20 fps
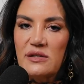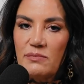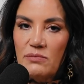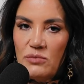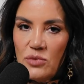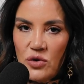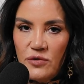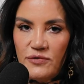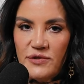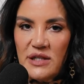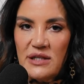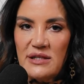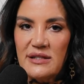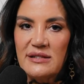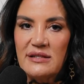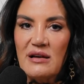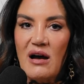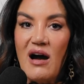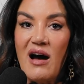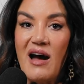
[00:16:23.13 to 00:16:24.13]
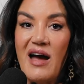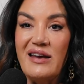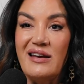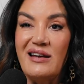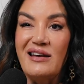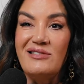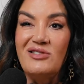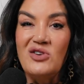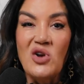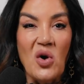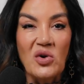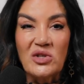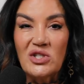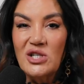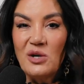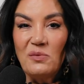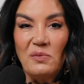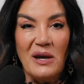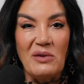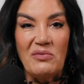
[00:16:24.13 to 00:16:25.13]
moved it aside, not
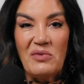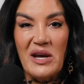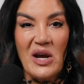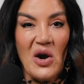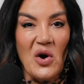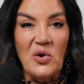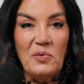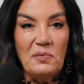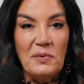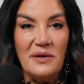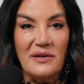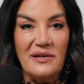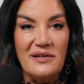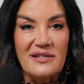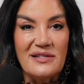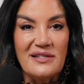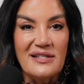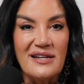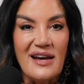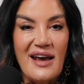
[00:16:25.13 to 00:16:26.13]
to be reopened,